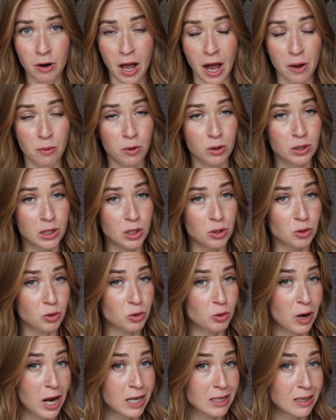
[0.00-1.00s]
I wanted to
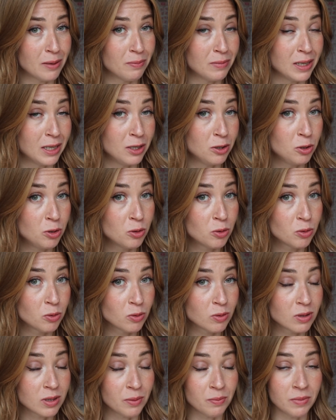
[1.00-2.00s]
try something
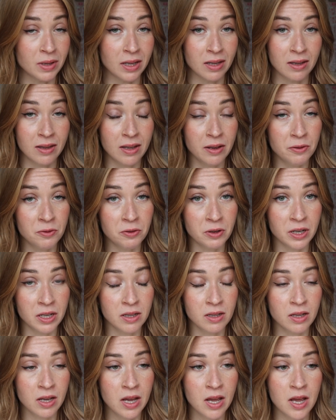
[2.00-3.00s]
new, something
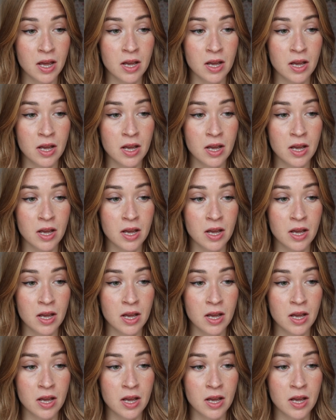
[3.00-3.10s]
different.